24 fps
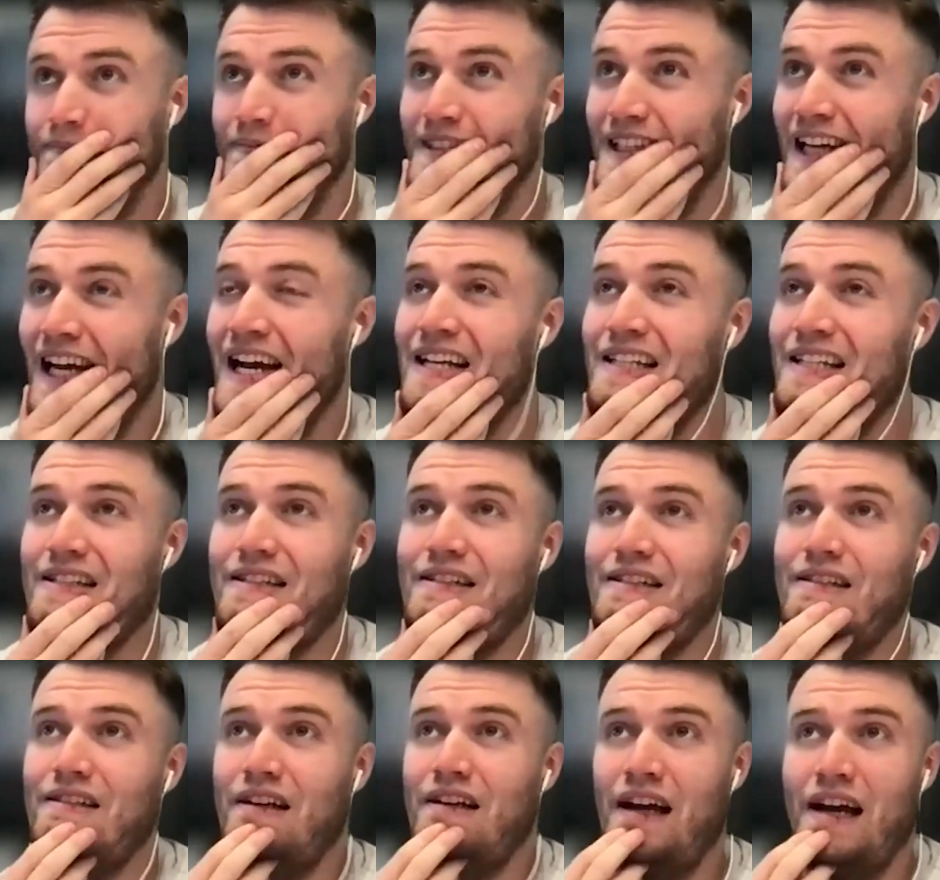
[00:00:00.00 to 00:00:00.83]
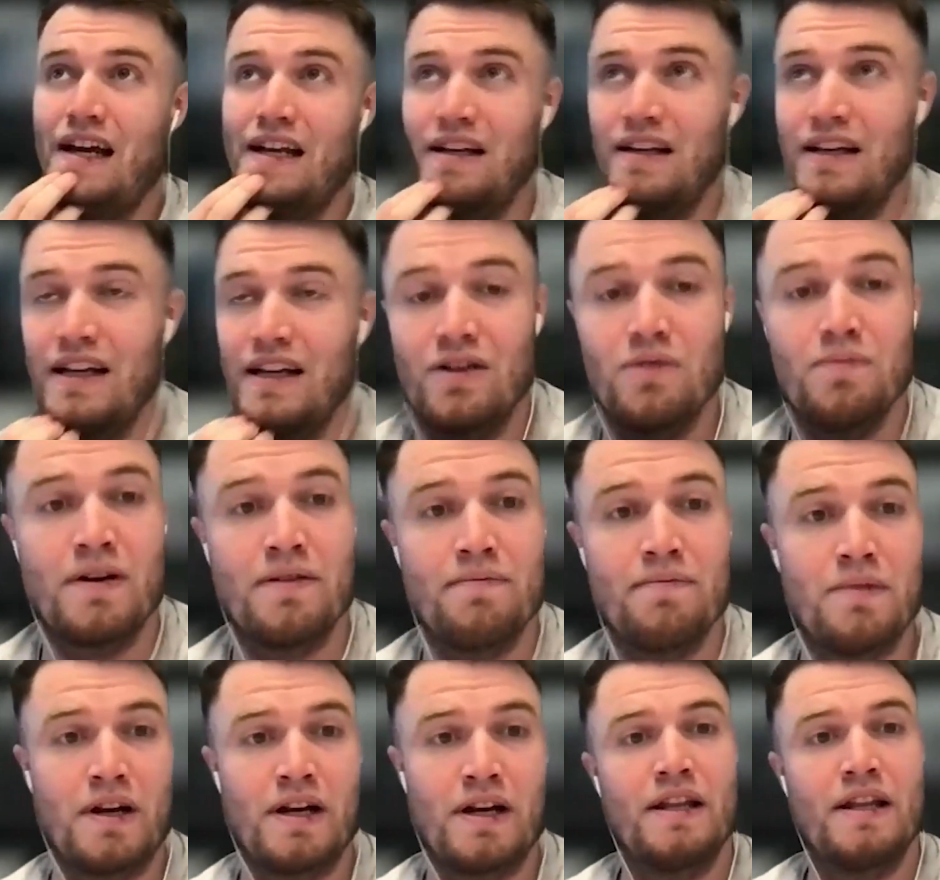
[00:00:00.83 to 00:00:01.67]
Yes, I had a little bit
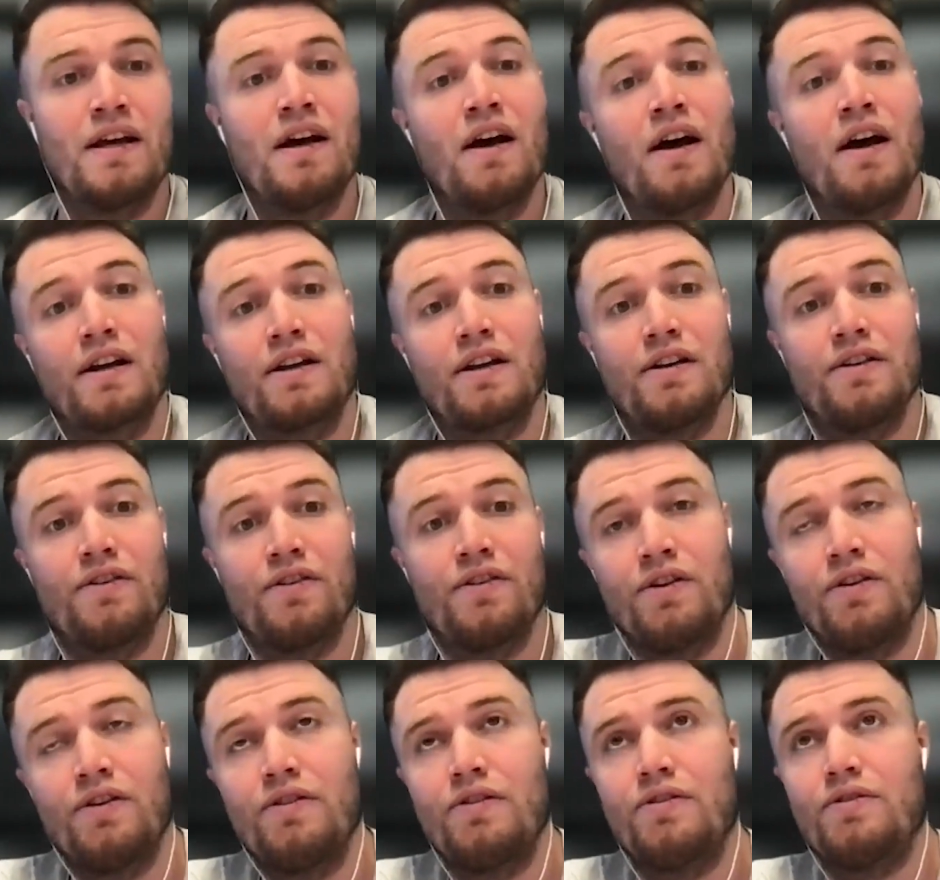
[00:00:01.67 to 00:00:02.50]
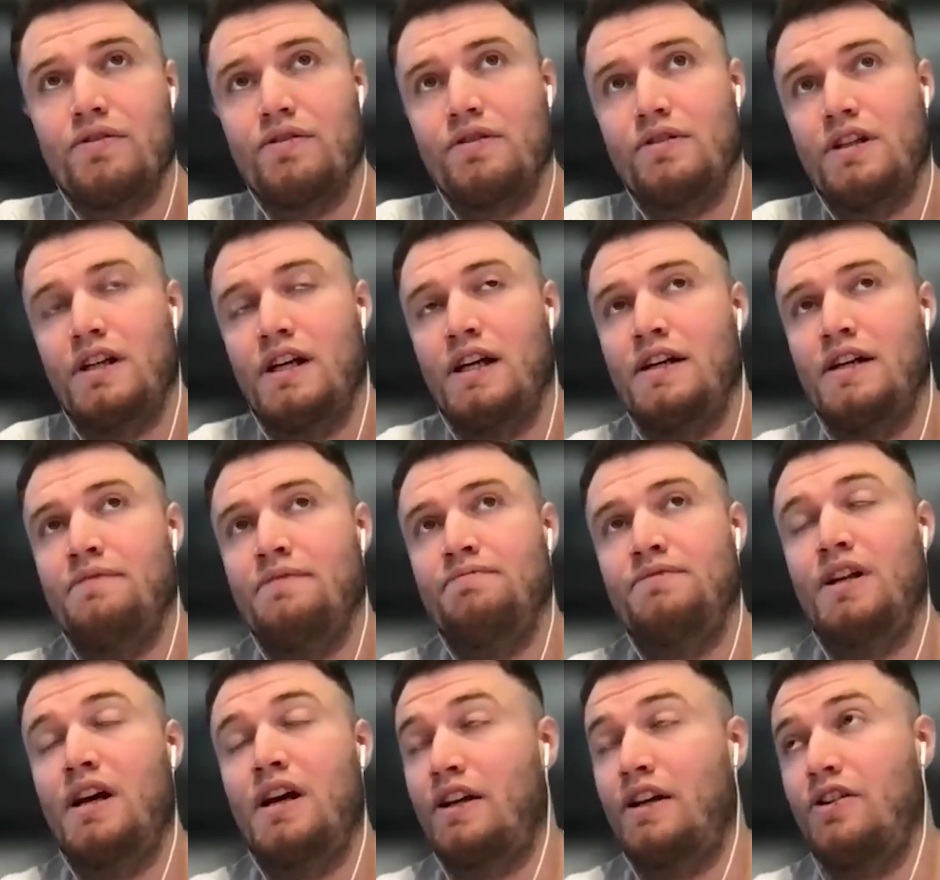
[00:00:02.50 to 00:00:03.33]
of money that I could do,
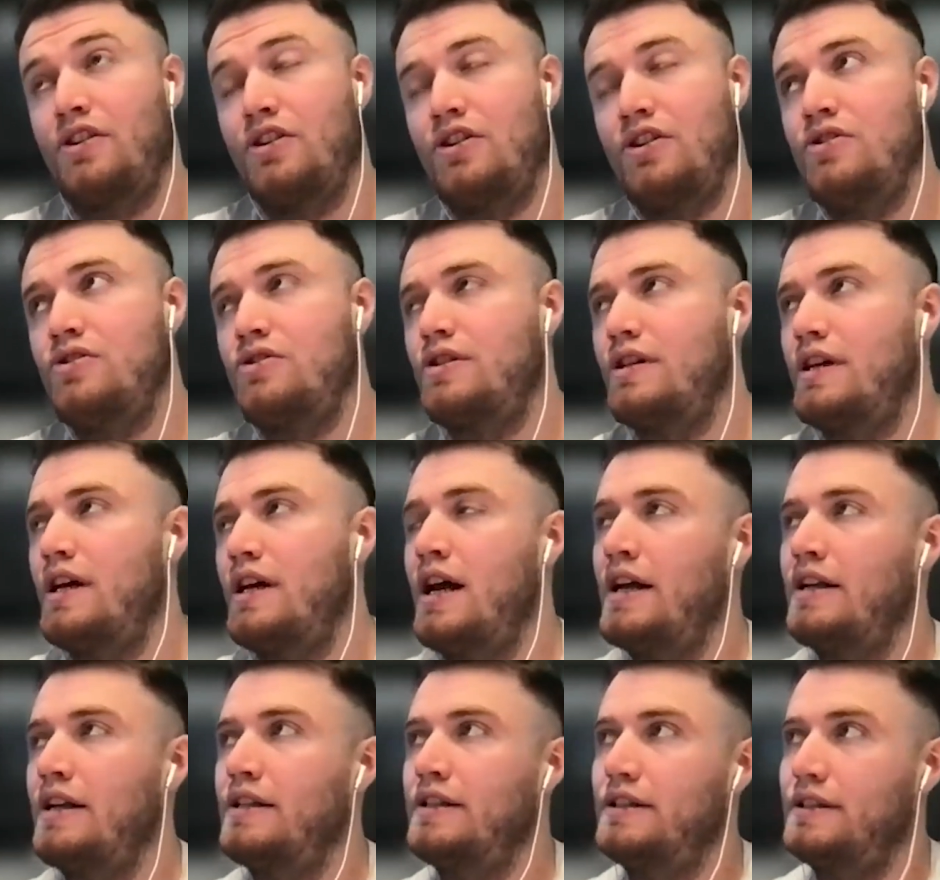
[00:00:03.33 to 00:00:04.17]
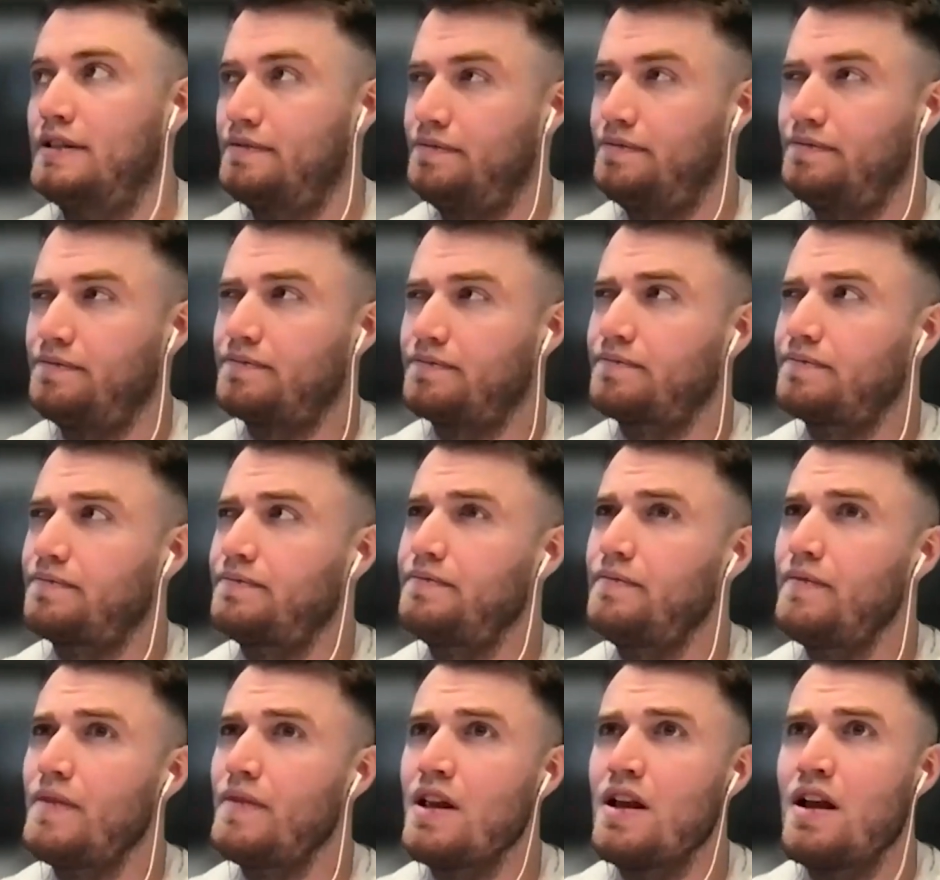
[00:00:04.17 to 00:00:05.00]
that I could use. And
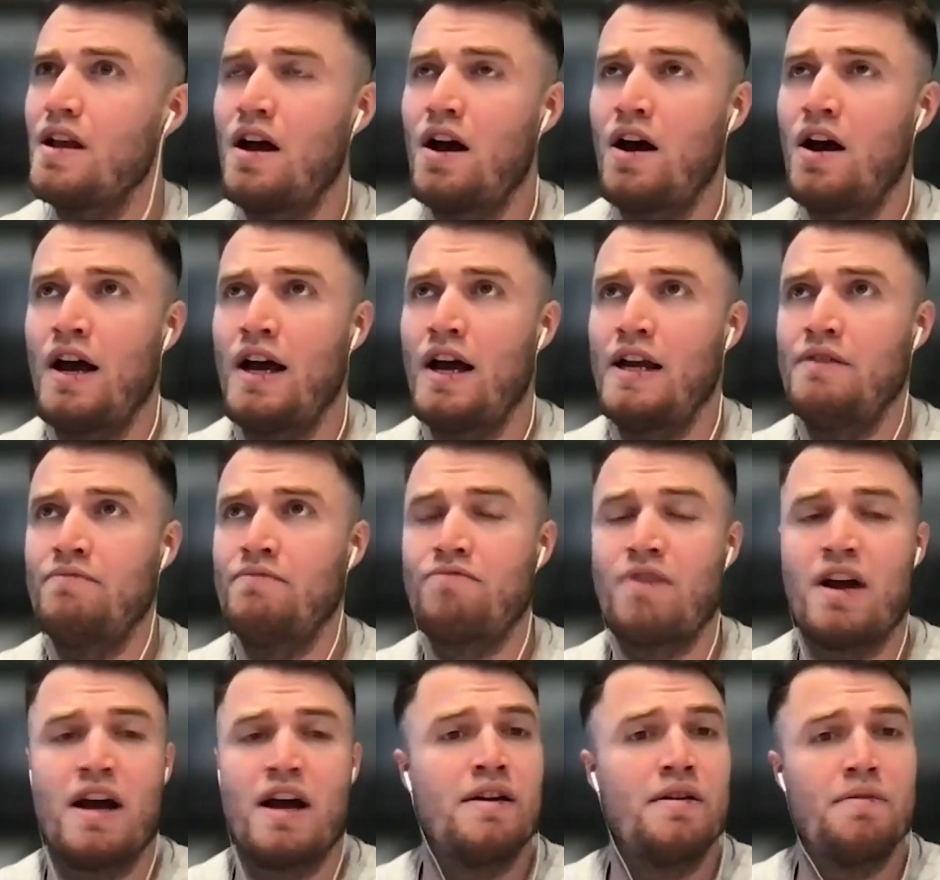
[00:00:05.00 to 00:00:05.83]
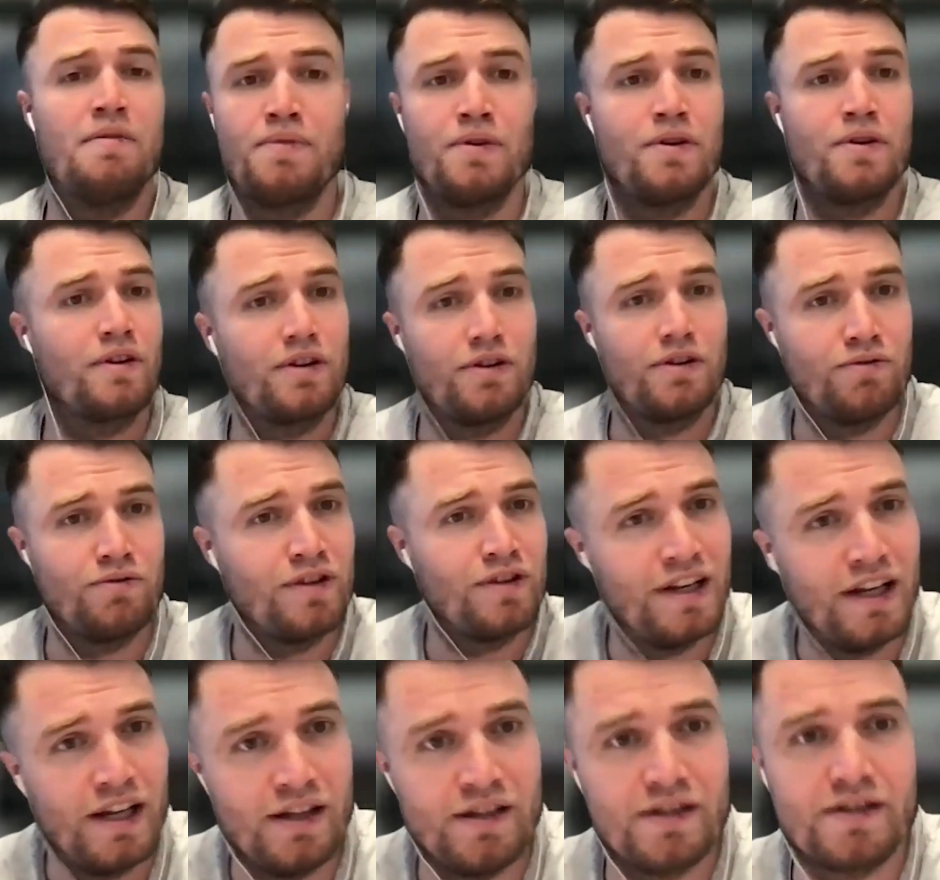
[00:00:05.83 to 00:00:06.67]
I read a book called The
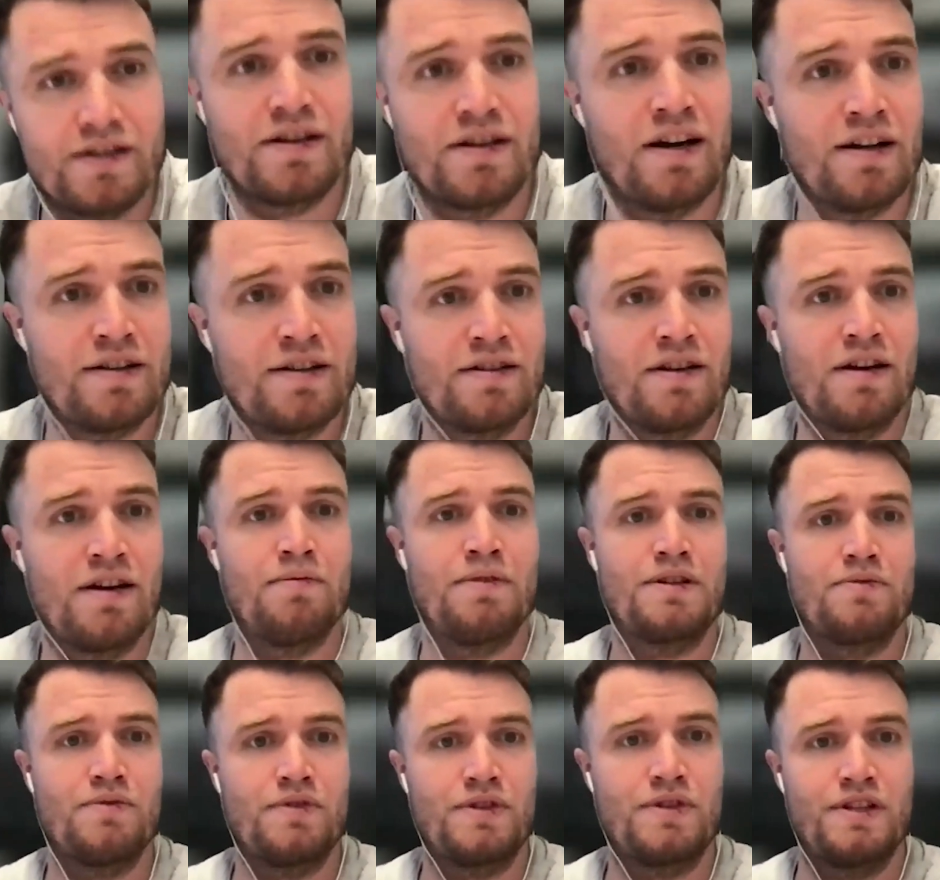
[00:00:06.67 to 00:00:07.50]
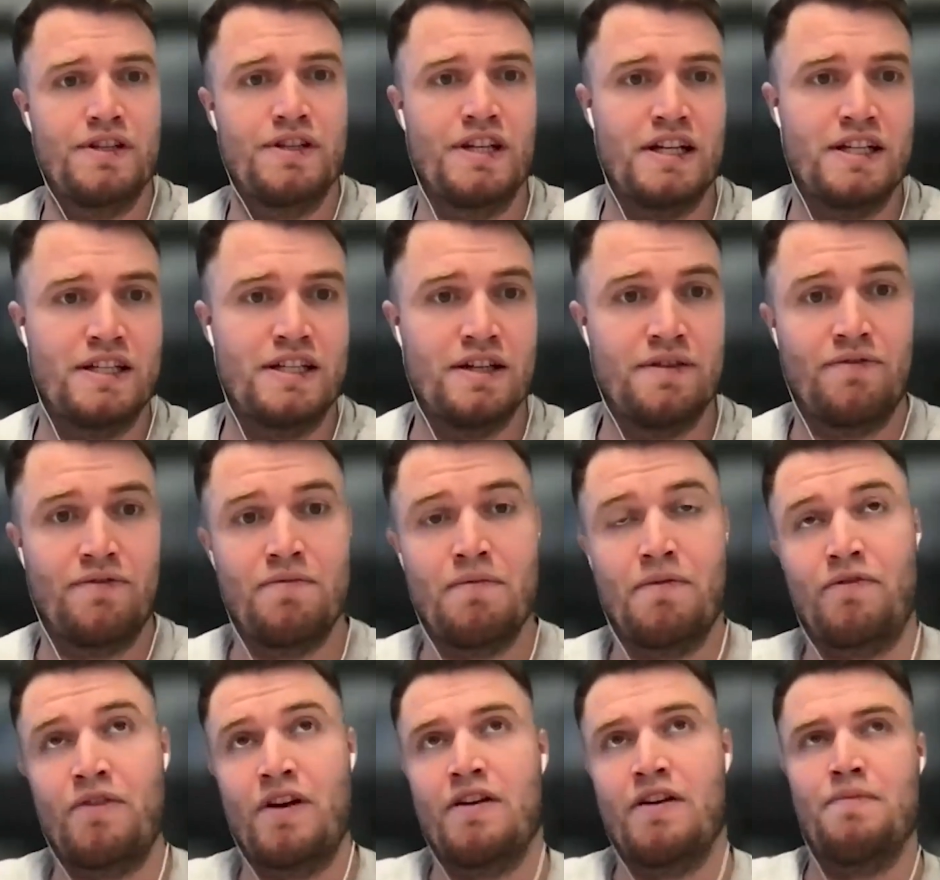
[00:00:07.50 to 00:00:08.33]
Lean Startup, which was suggested from
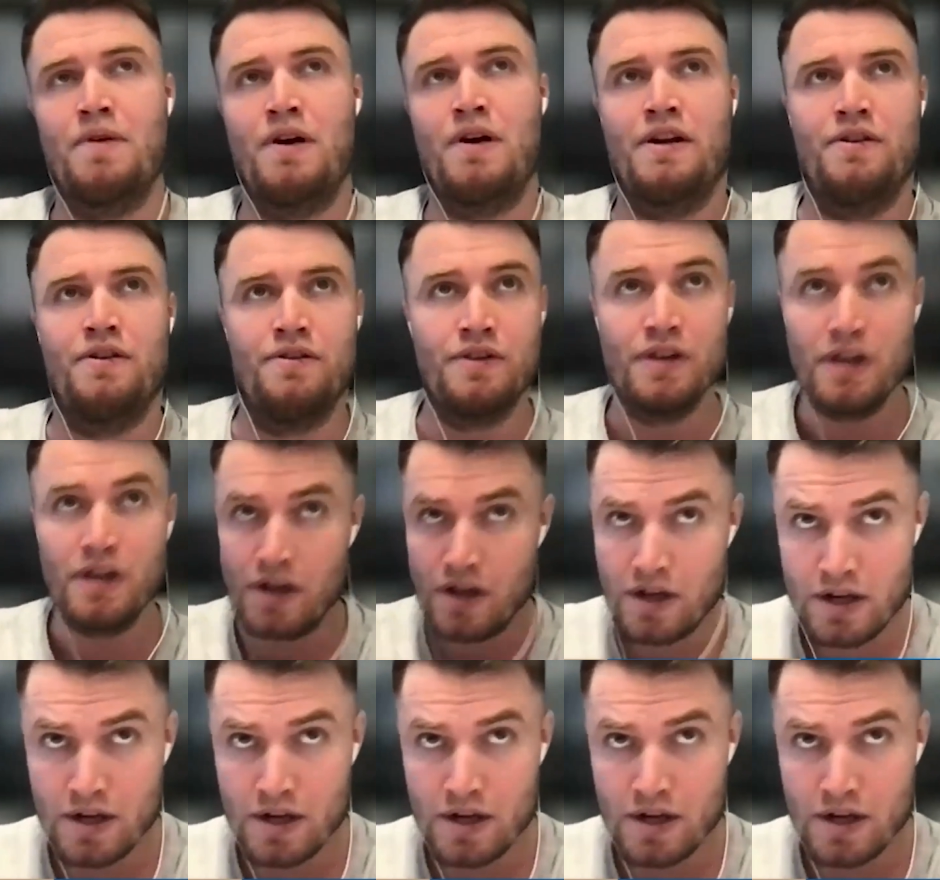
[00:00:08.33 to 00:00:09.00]
a friend of mine who'd